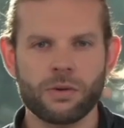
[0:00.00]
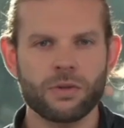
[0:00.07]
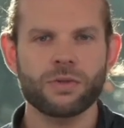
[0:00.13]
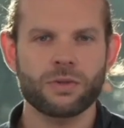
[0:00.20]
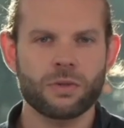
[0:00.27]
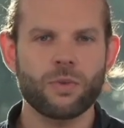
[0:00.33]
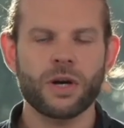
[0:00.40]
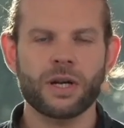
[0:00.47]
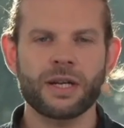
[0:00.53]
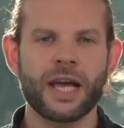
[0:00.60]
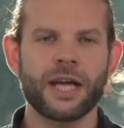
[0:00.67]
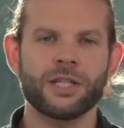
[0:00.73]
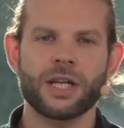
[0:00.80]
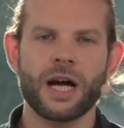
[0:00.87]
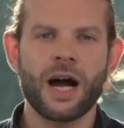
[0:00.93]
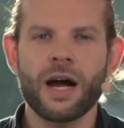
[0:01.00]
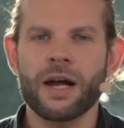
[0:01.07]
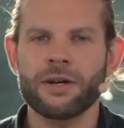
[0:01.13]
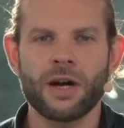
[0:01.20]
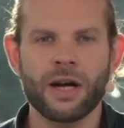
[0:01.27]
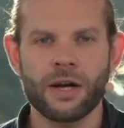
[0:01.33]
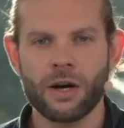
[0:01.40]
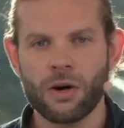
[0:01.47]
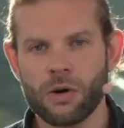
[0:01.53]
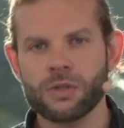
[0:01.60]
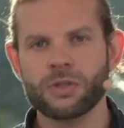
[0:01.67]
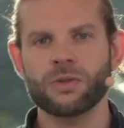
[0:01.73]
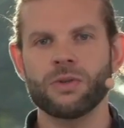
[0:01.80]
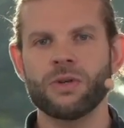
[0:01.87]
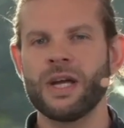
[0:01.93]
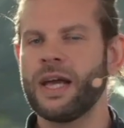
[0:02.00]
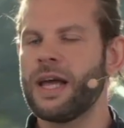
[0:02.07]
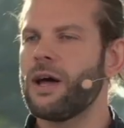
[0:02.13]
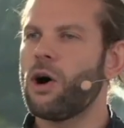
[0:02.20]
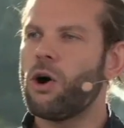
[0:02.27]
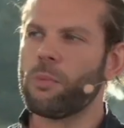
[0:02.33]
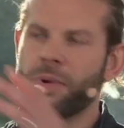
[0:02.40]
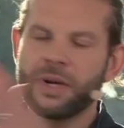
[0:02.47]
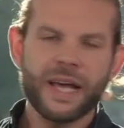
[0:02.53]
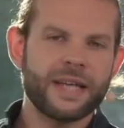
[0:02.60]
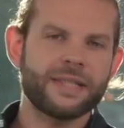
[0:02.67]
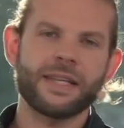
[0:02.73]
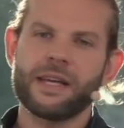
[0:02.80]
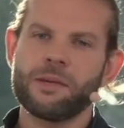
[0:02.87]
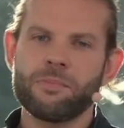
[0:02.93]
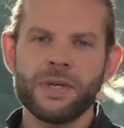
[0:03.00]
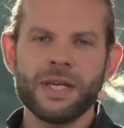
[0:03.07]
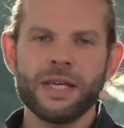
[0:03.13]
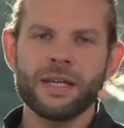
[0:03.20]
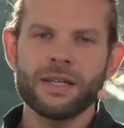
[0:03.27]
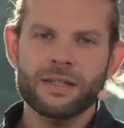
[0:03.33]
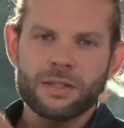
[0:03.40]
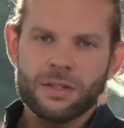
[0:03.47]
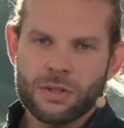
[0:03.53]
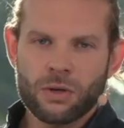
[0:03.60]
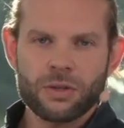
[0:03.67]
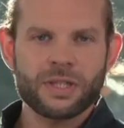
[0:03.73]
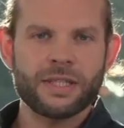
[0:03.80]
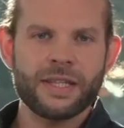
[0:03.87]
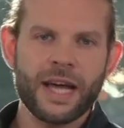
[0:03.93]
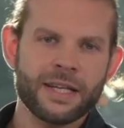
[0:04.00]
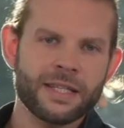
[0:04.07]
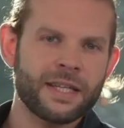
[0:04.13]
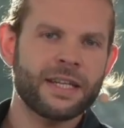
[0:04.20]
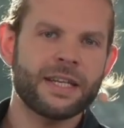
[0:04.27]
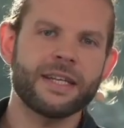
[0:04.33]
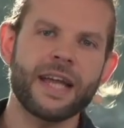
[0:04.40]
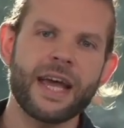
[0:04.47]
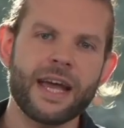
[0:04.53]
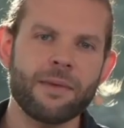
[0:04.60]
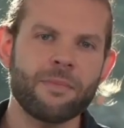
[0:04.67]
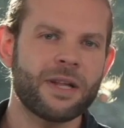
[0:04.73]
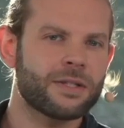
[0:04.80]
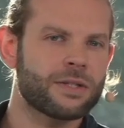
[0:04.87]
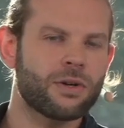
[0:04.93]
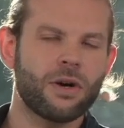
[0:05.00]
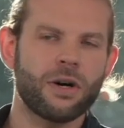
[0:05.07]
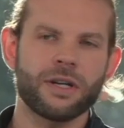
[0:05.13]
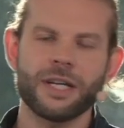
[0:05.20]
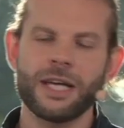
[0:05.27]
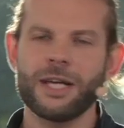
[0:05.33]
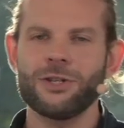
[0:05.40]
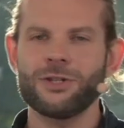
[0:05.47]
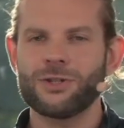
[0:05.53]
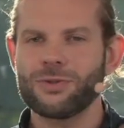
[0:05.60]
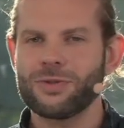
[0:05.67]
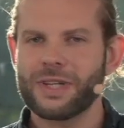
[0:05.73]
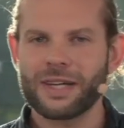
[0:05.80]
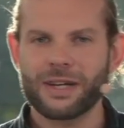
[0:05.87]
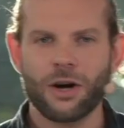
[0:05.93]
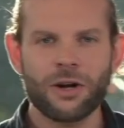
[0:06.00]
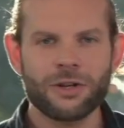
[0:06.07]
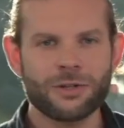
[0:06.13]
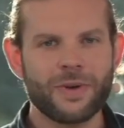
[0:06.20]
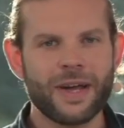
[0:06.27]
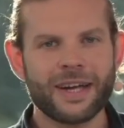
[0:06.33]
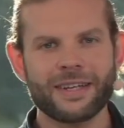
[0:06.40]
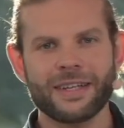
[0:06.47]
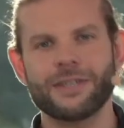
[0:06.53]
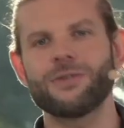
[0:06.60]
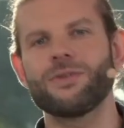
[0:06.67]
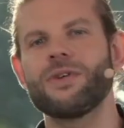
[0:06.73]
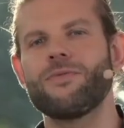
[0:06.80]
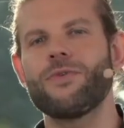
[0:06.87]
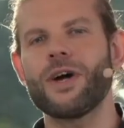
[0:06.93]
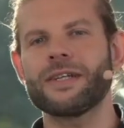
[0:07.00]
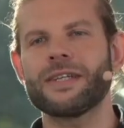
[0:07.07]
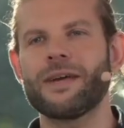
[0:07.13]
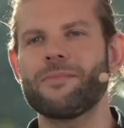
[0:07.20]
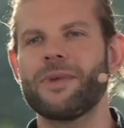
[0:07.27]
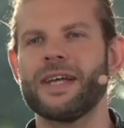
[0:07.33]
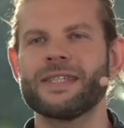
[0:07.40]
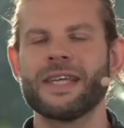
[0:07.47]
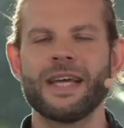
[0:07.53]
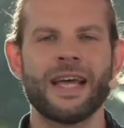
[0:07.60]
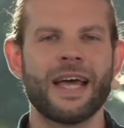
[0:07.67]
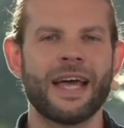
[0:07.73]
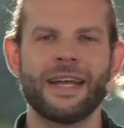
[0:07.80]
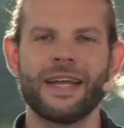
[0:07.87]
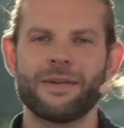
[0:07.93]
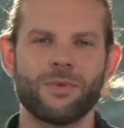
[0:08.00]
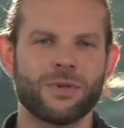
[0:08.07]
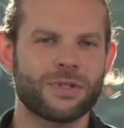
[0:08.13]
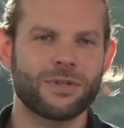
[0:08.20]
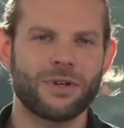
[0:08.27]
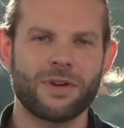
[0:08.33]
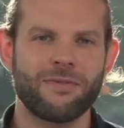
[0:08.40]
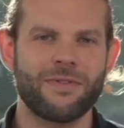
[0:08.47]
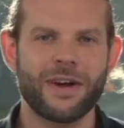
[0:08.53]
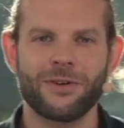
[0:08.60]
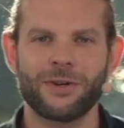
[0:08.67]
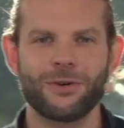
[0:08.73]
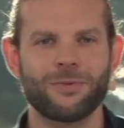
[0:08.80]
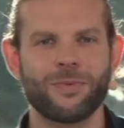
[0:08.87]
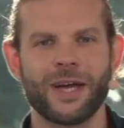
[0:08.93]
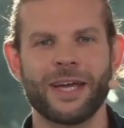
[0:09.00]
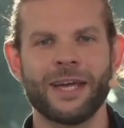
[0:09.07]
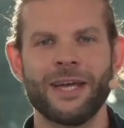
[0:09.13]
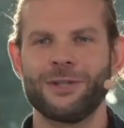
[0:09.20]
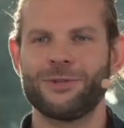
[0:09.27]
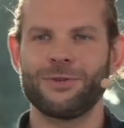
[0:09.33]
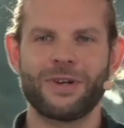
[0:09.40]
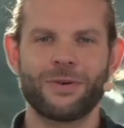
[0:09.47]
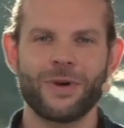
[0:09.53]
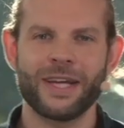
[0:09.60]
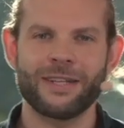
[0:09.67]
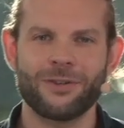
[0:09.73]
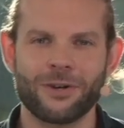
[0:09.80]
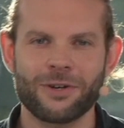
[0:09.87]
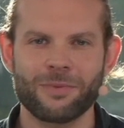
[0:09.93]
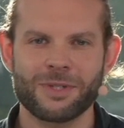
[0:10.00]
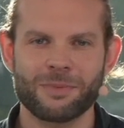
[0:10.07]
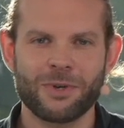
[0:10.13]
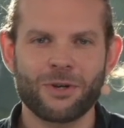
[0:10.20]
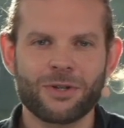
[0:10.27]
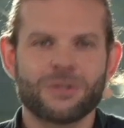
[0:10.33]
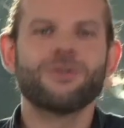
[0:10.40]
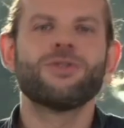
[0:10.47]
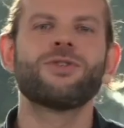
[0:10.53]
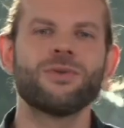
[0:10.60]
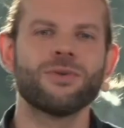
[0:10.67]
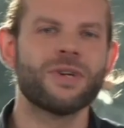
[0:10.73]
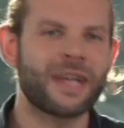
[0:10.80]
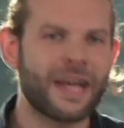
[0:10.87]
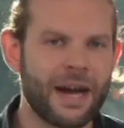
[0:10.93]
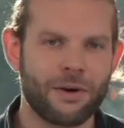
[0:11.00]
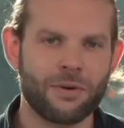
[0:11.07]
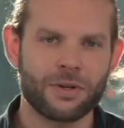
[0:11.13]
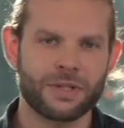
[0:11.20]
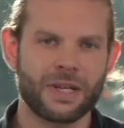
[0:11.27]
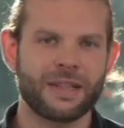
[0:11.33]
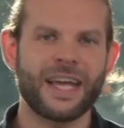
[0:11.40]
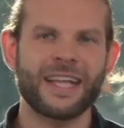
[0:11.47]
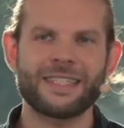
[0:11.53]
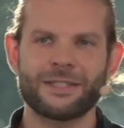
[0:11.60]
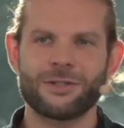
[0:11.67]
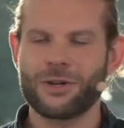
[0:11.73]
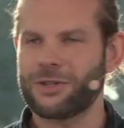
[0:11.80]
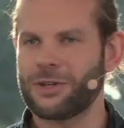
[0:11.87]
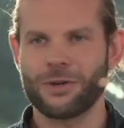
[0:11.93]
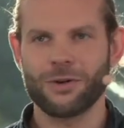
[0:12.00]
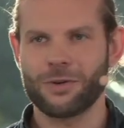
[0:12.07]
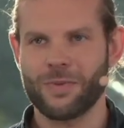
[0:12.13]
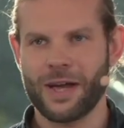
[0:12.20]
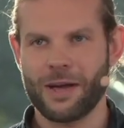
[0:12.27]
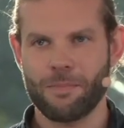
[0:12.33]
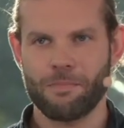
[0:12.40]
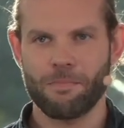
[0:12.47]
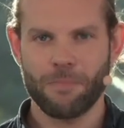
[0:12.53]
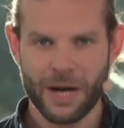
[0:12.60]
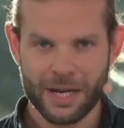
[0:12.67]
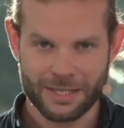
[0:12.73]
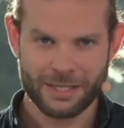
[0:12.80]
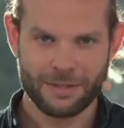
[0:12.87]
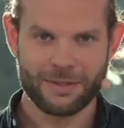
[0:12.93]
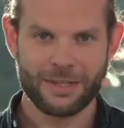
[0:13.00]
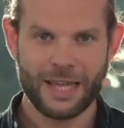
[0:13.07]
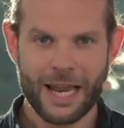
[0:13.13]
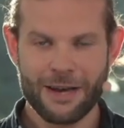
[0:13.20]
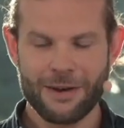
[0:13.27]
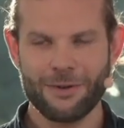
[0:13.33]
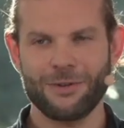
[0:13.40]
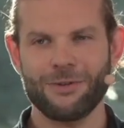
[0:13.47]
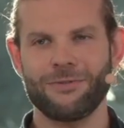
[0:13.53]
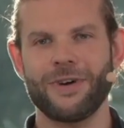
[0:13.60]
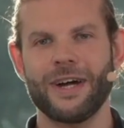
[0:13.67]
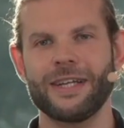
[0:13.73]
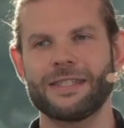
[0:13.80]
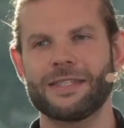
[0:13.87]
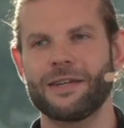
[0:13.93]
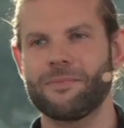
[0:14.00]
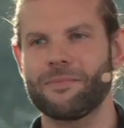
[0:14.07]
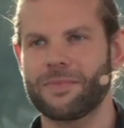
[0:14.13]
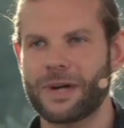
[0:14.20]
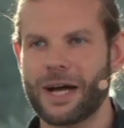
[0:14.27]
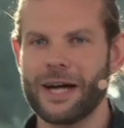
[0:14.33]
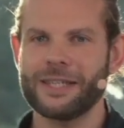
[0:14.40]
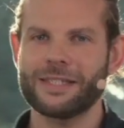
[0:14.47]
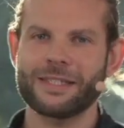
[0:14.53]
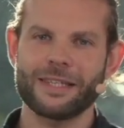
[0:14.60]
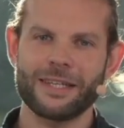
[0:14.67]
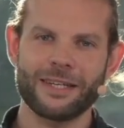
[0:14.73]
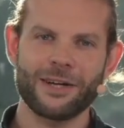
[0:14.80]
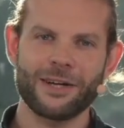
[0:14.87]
used to work in HR, and I also opened SAP, took the data, the name, and so on into the contract, into the Word templates, and that was not a very good way to create documents because you're doing errors, and that's not a good way. But then you find some guys